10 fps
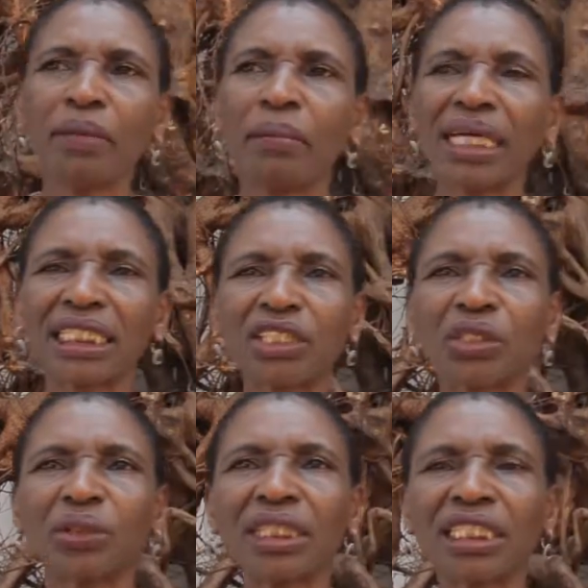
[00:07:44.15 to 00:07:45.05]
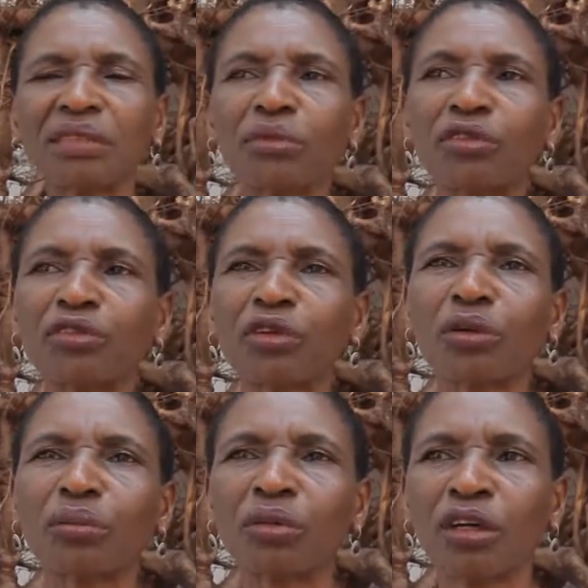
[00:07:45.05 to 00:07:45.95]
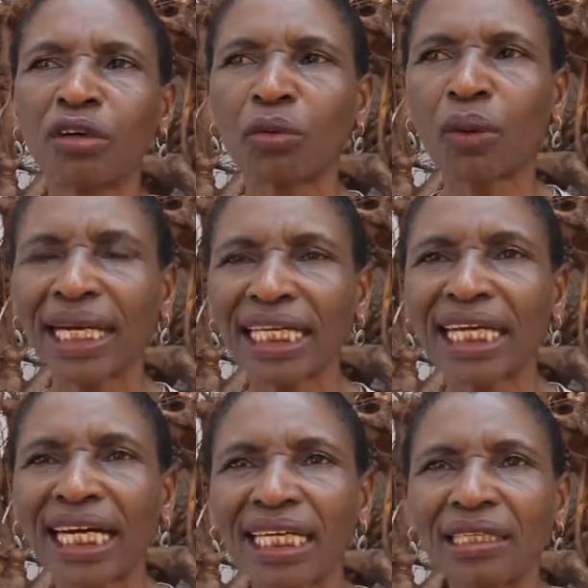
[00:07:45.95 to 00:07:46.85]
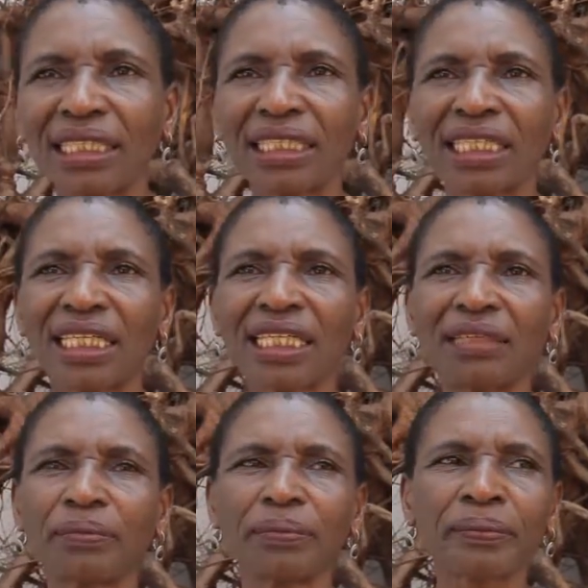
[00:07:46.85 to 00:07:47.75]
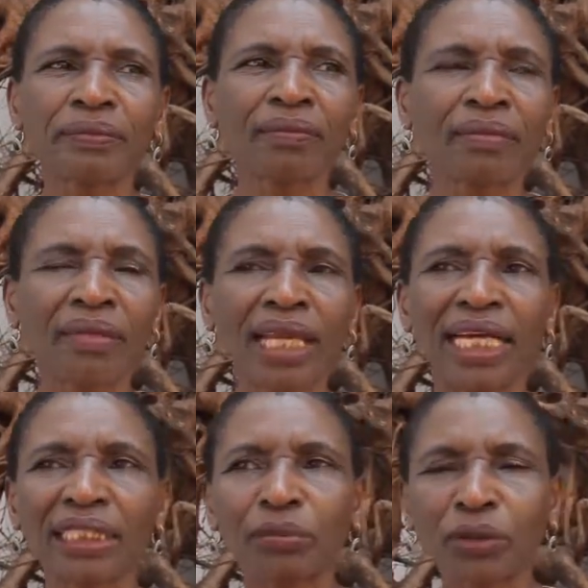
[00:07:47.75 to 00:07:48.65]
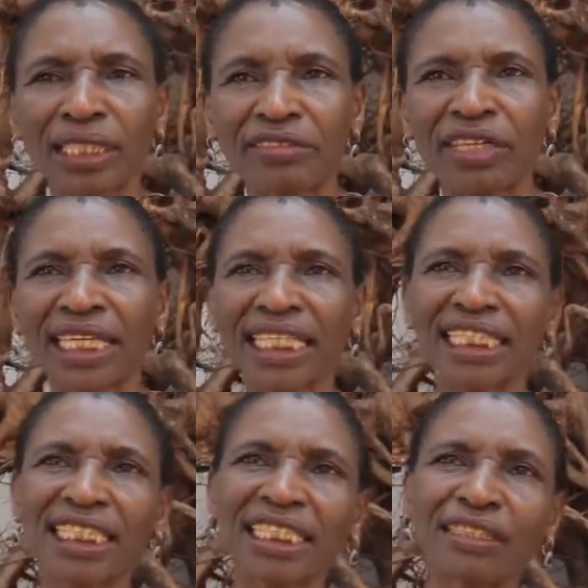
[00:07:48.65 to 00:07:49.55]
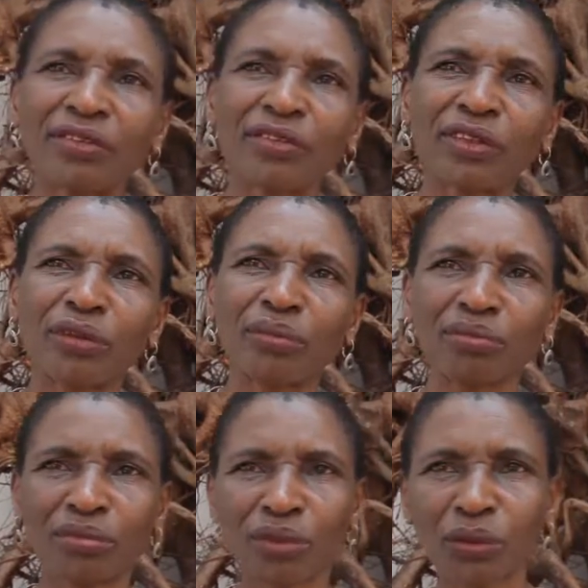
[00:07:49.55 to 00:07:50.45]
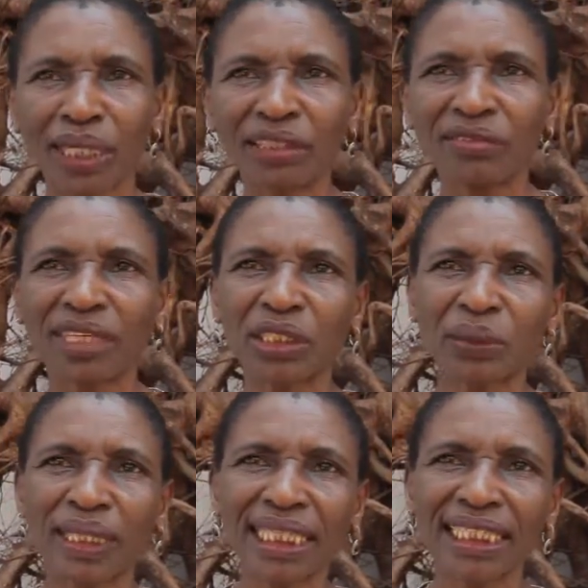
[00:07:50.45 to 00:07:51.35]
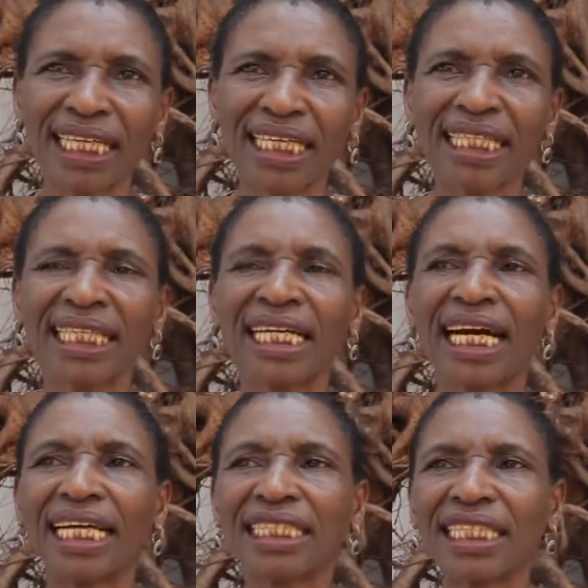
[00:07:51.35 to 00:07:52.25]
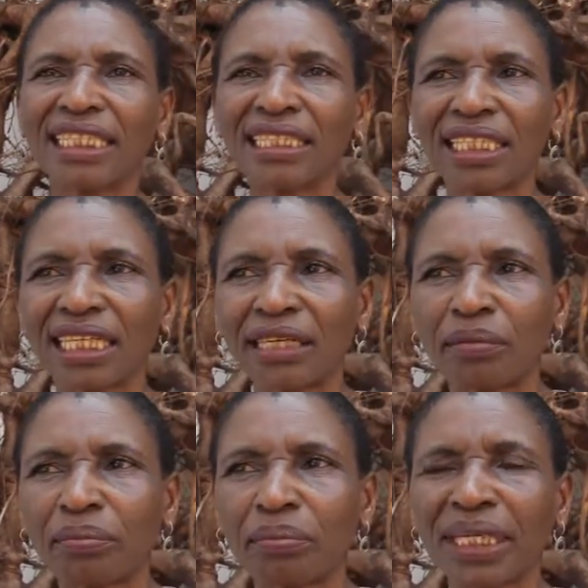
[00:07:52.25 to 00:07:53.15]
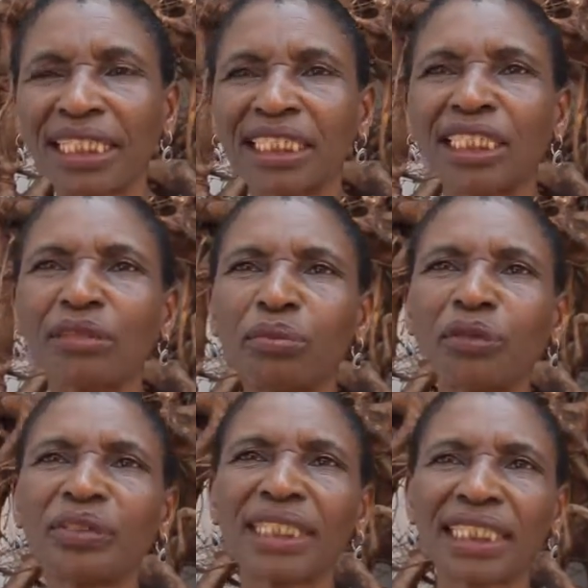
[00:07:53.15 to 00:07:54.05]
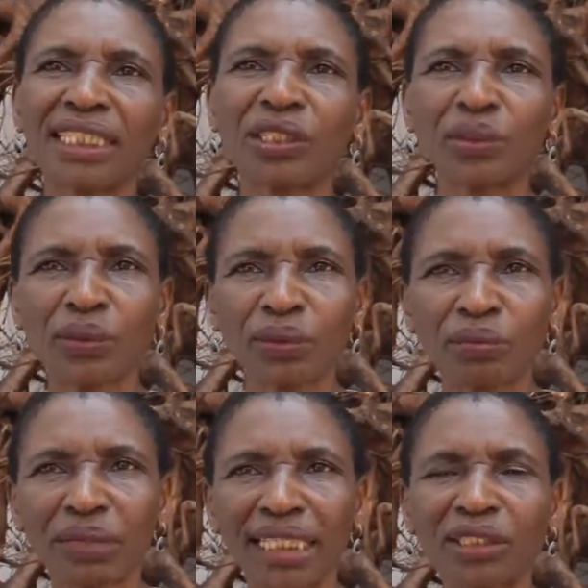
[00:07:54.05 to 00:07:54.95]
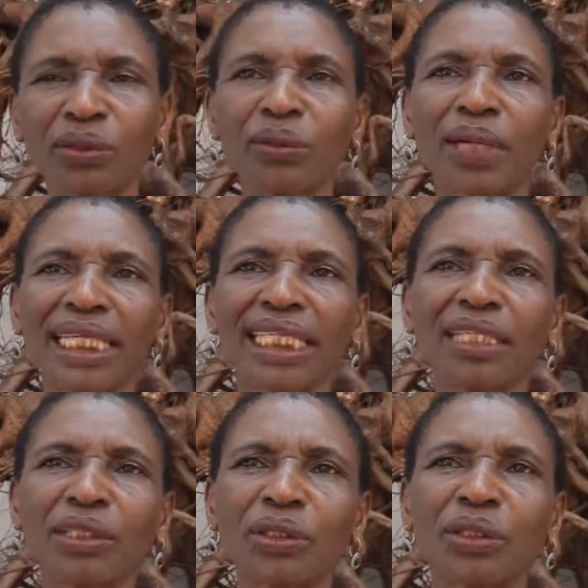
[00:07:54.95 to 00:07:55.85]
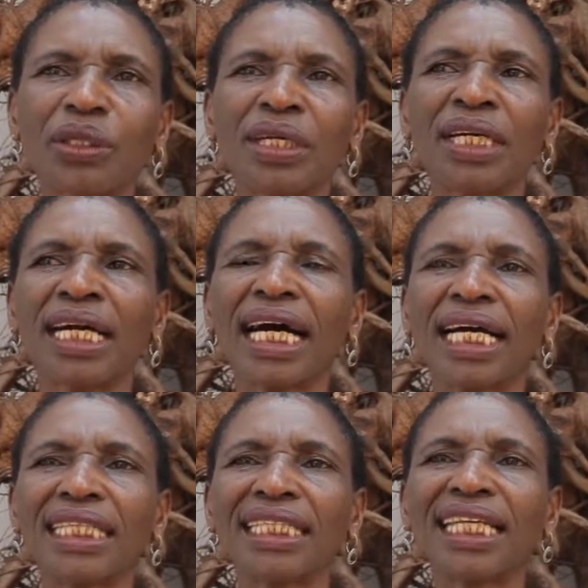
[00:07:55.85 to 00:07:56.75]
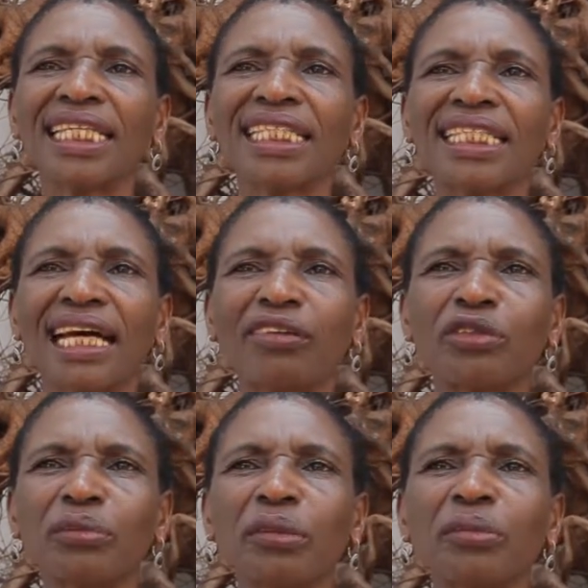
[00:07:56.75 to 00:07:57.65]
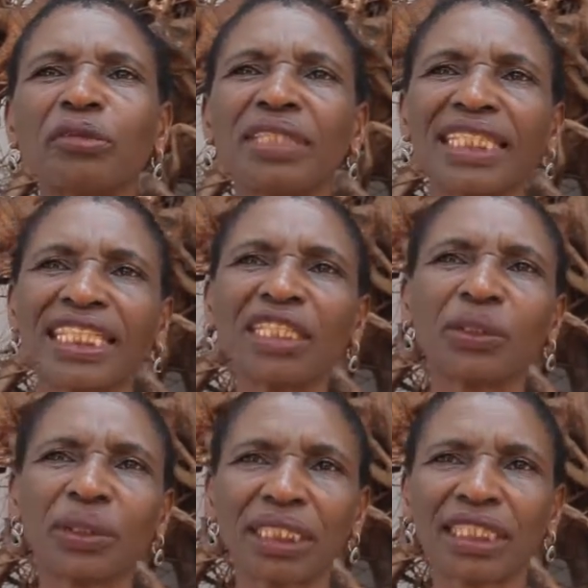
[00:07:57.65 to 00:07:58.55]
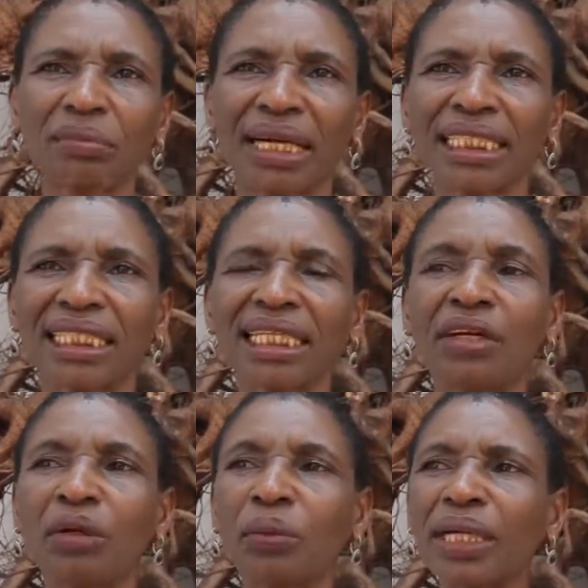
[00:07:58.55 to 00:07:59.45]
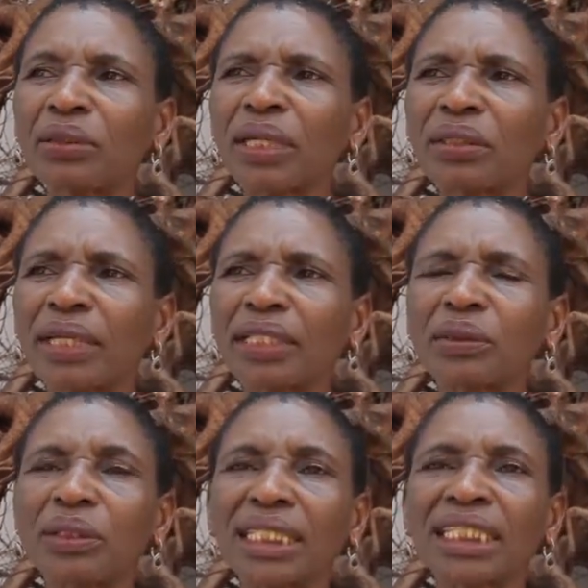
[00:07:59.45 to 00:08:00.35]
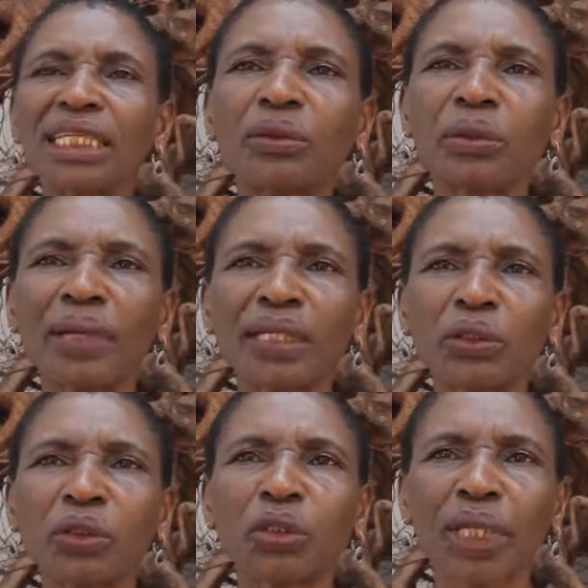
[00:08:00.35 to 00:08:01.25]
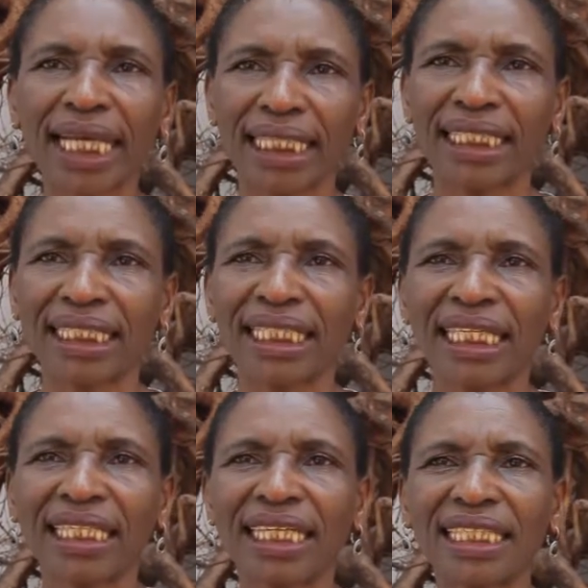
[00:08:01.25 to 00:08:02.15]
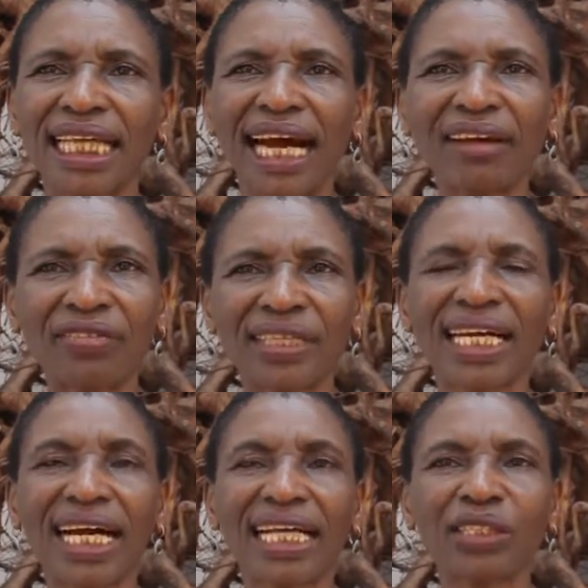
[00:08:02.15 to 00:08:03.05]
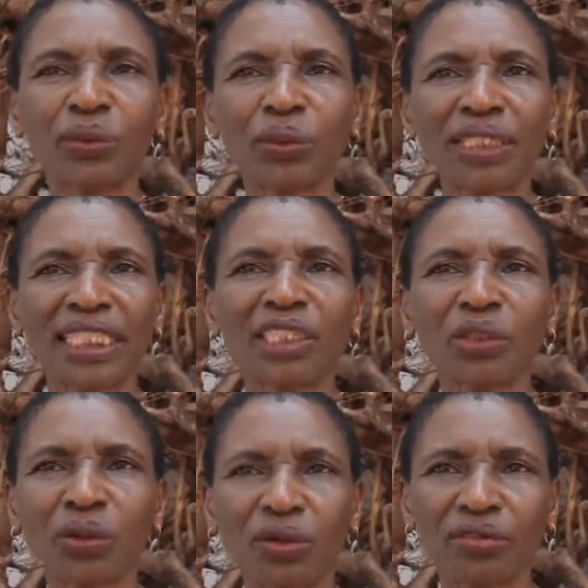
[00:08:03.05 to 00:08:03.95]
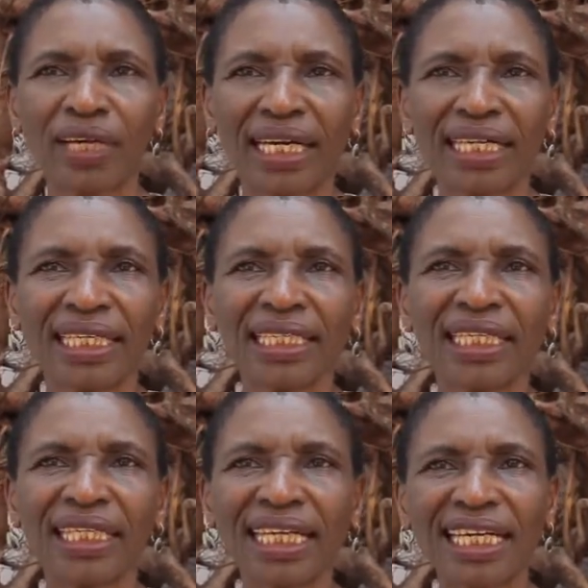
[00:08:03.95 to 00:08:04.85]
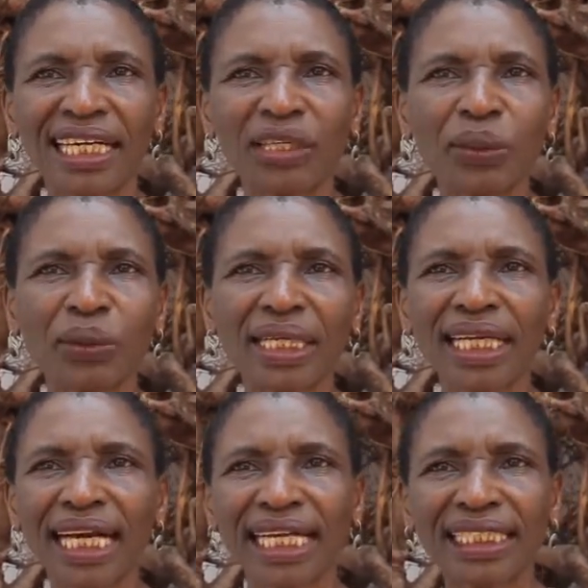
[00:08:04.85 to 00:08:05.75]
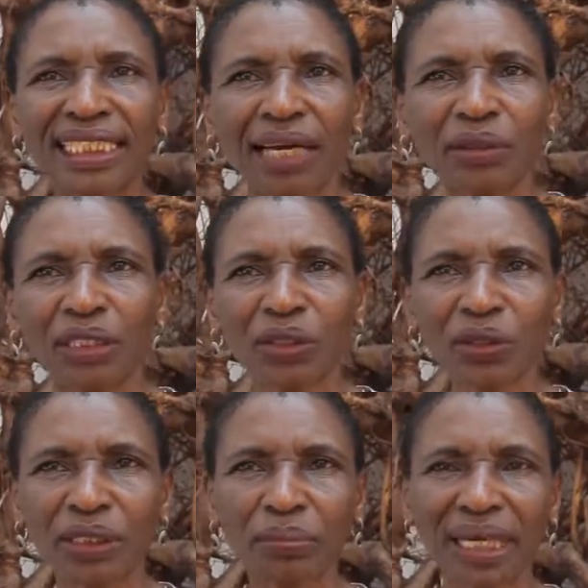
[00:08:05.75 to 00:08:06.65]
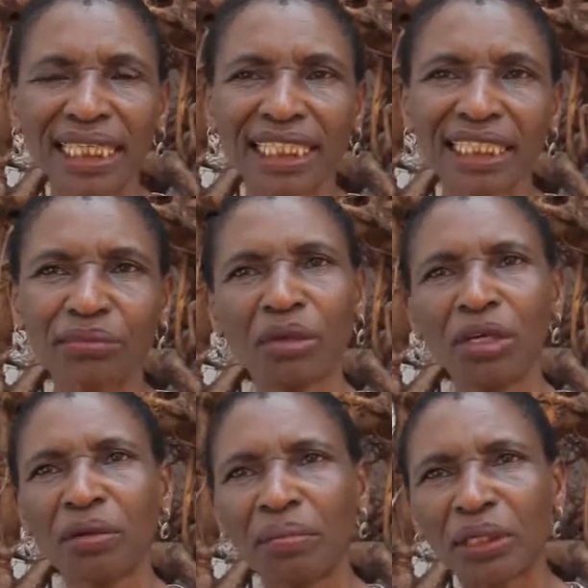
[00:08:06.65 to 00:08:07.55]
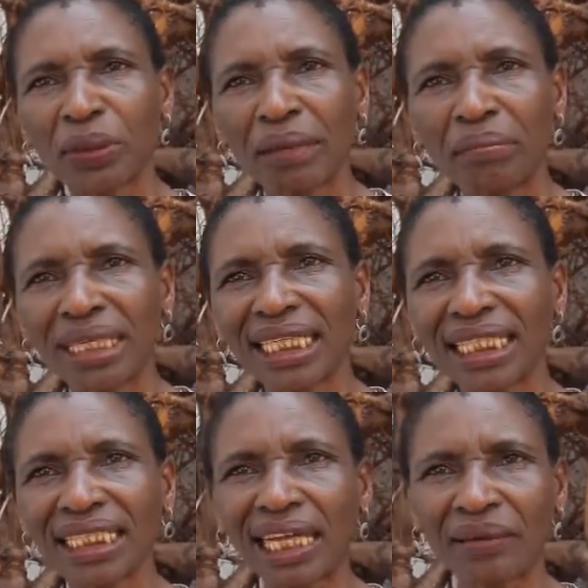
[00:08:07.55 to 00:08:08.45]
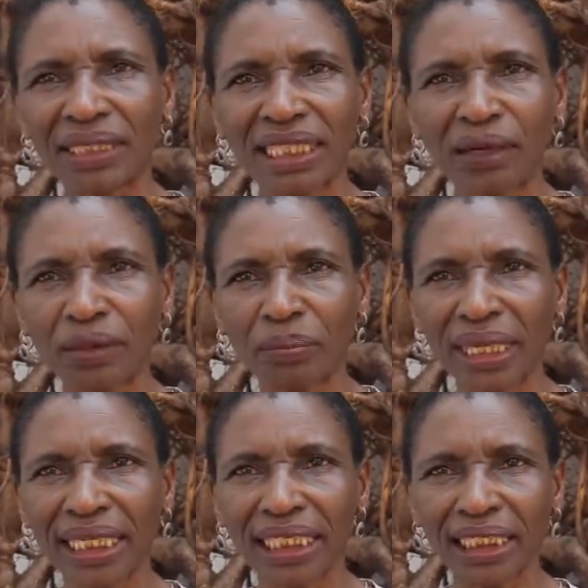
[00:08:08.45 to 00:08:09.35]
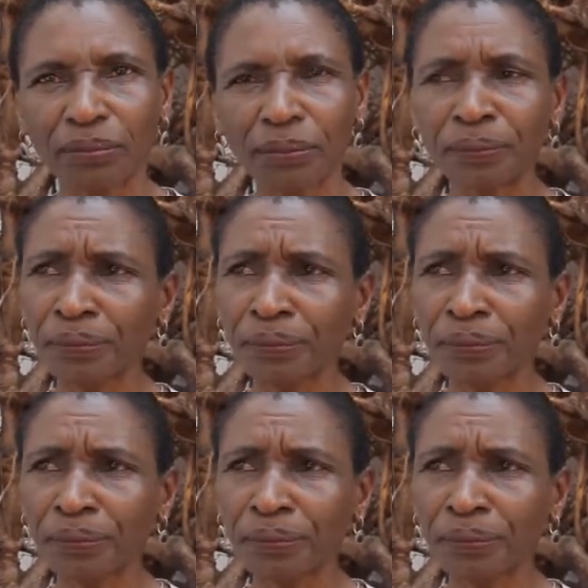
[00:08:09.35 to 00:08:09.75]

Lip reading: Master students move from 1 year and transfer credit from one university to another, and then the PhD moves 6 months to 1 year also, and then staff will be moving 3 to 6 months. What we are trying to say is we want to showcase that Africa has good things to offer, rather than looking at South-North partnership, but we are building South-South partnership.